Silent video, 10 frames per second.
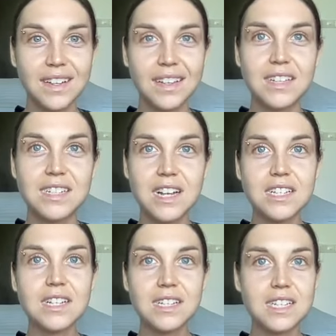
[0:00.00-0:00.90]
this
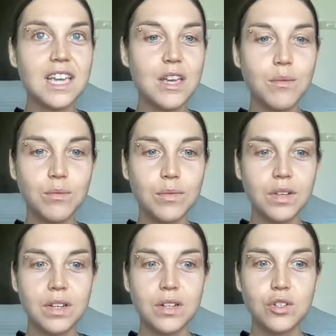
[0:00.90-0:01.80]
doesn't seem
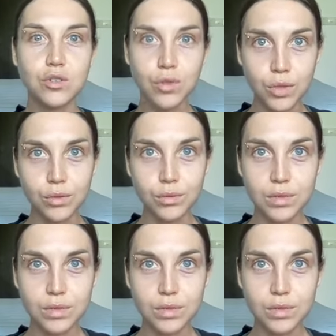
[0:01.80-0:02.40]
true